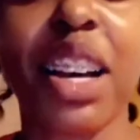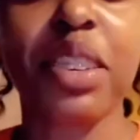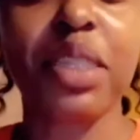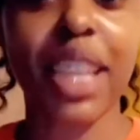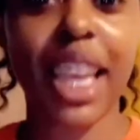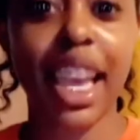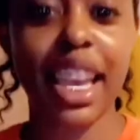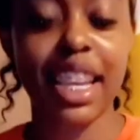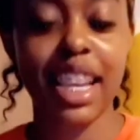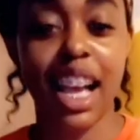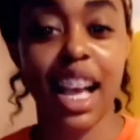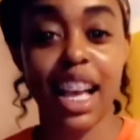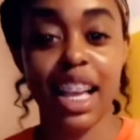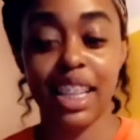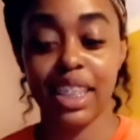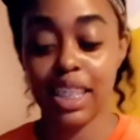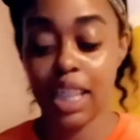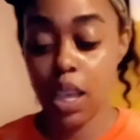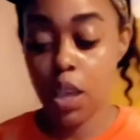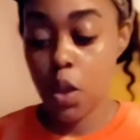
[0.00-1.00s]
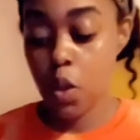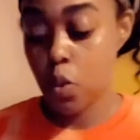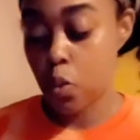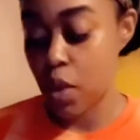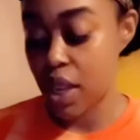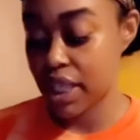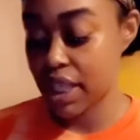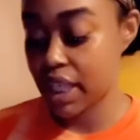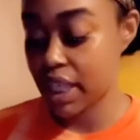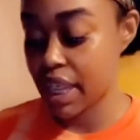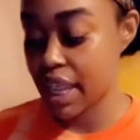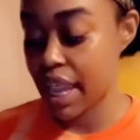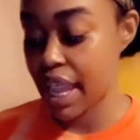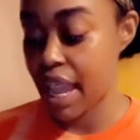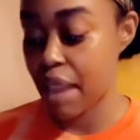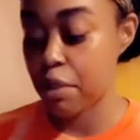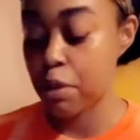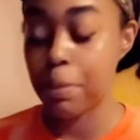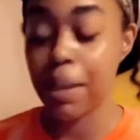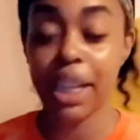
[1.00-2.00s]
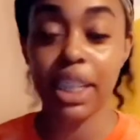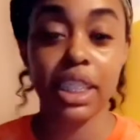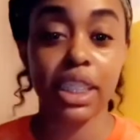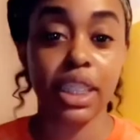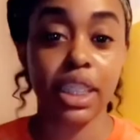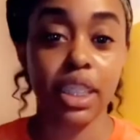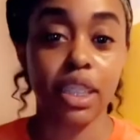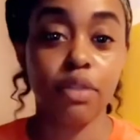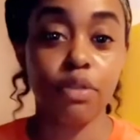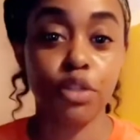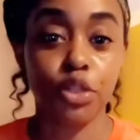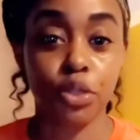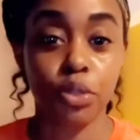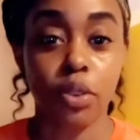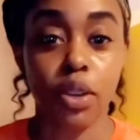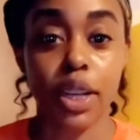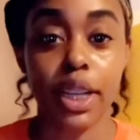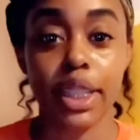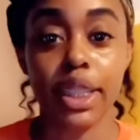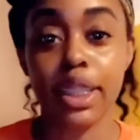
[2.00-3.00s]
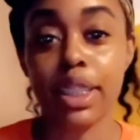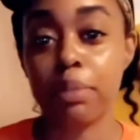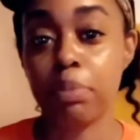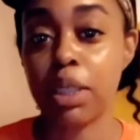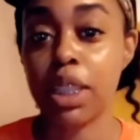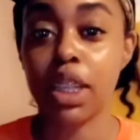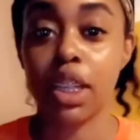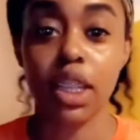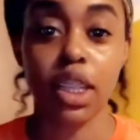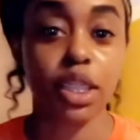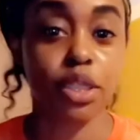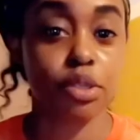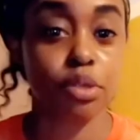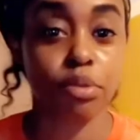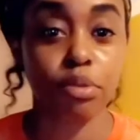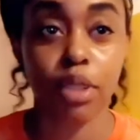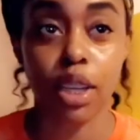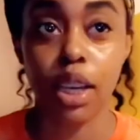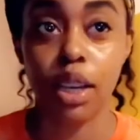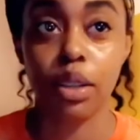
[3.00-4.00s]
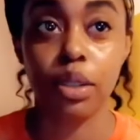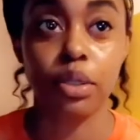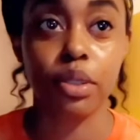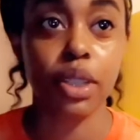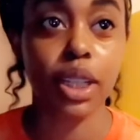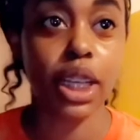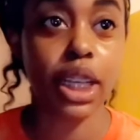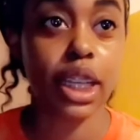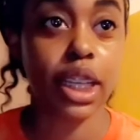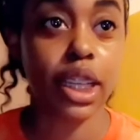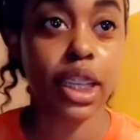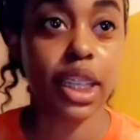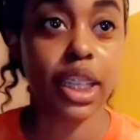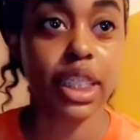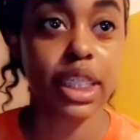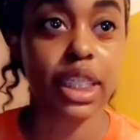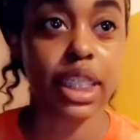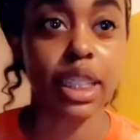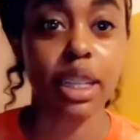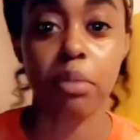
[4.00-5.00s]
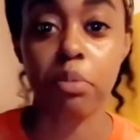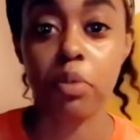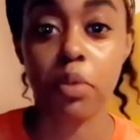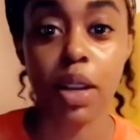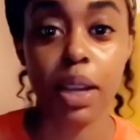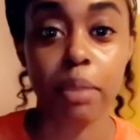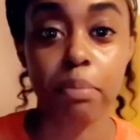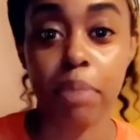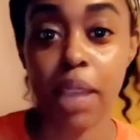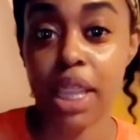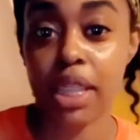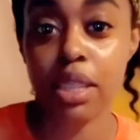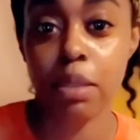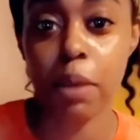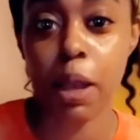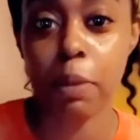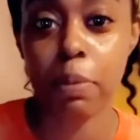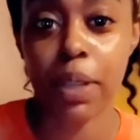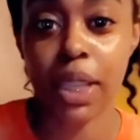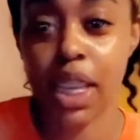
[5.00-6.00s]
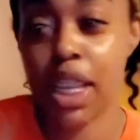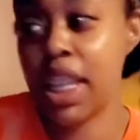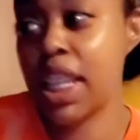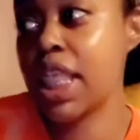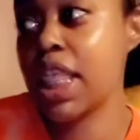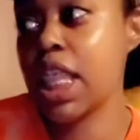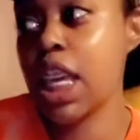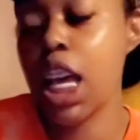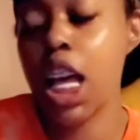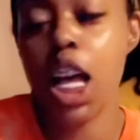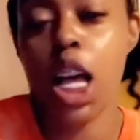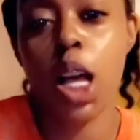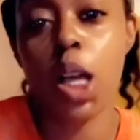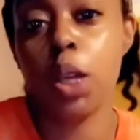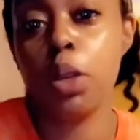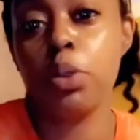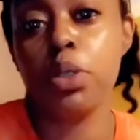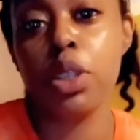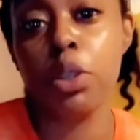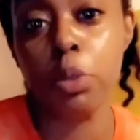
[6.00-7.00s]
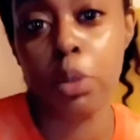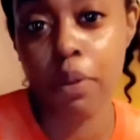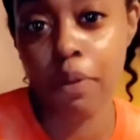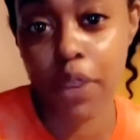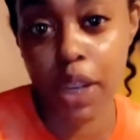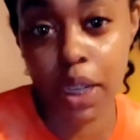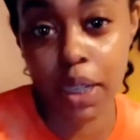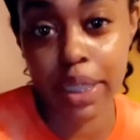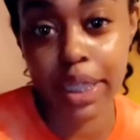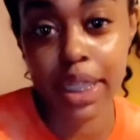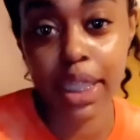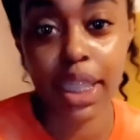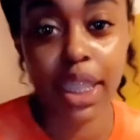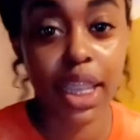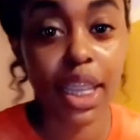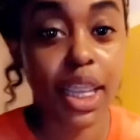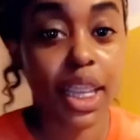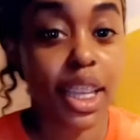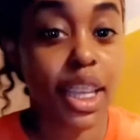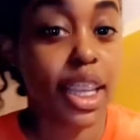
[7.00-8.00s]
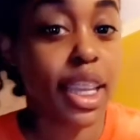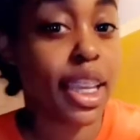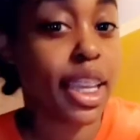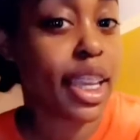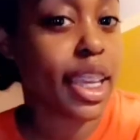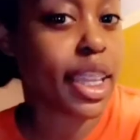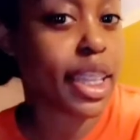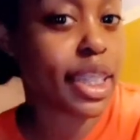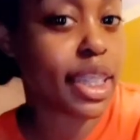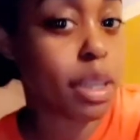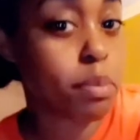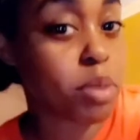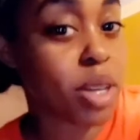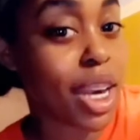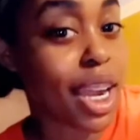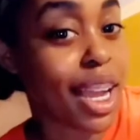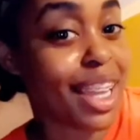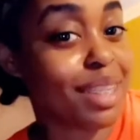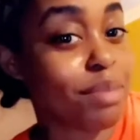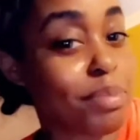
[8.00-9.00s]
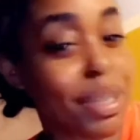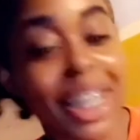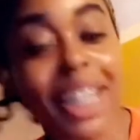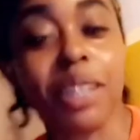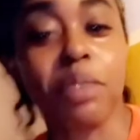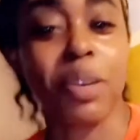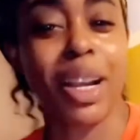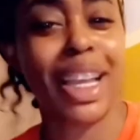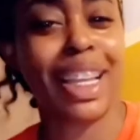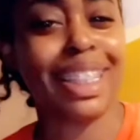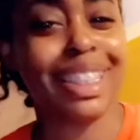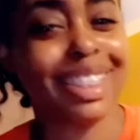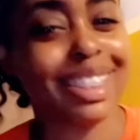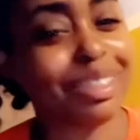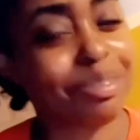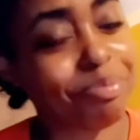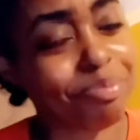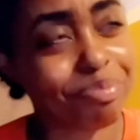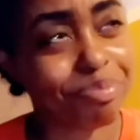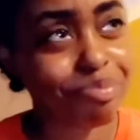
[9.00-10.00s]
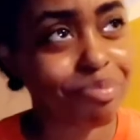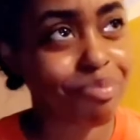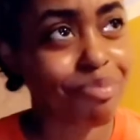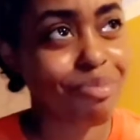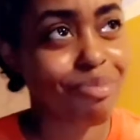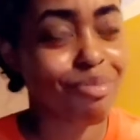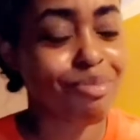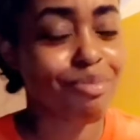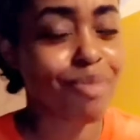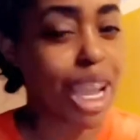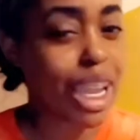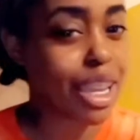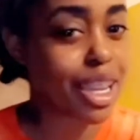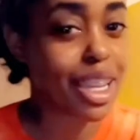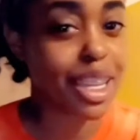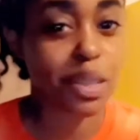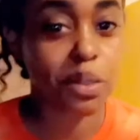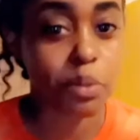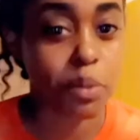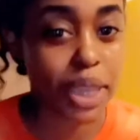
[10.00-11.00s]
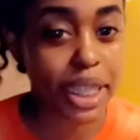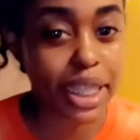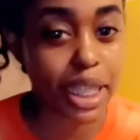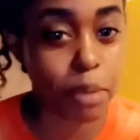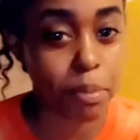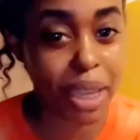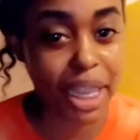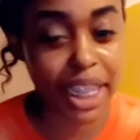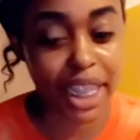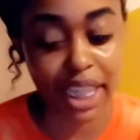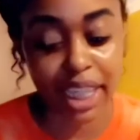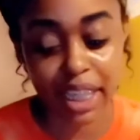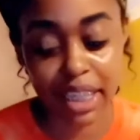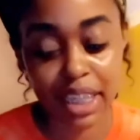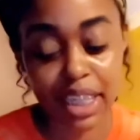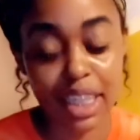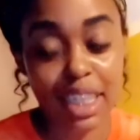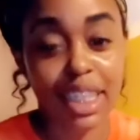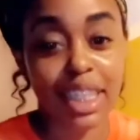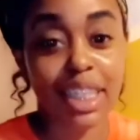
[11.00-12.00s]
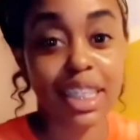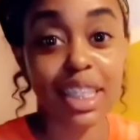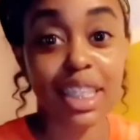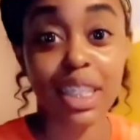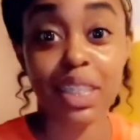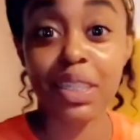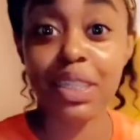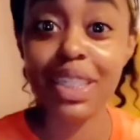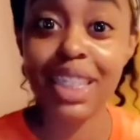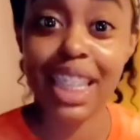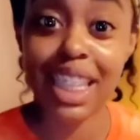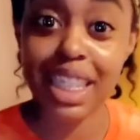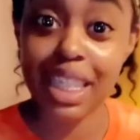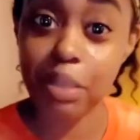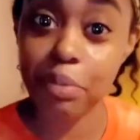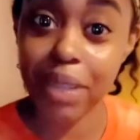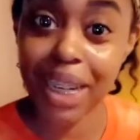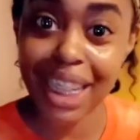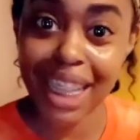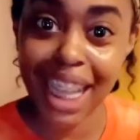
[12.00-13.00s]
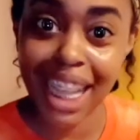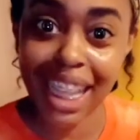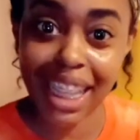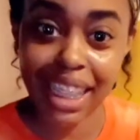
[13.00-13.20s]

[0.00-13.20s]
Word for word: Okay, guys. Once again, everybody loves Jordans because, you know, He's the number one basketball player in the whole universe. And LeBron. But anyway, we ain't talking about that. So let's see what I got.